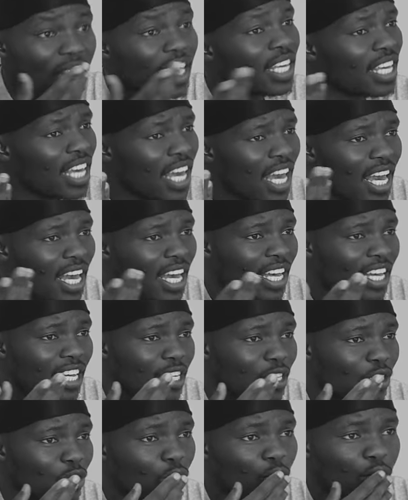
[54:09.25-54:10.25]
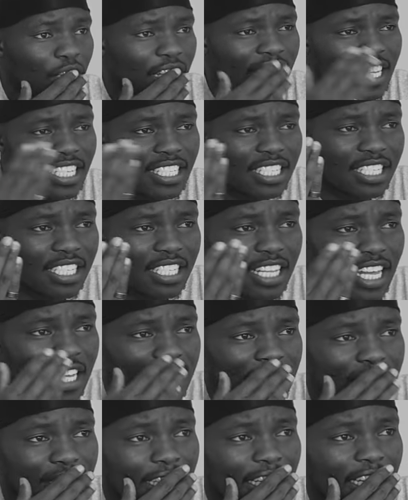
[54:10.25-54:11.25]
Yeah. So that's
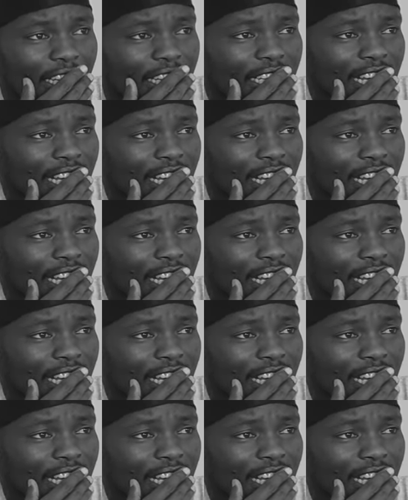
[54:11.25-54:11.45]
that's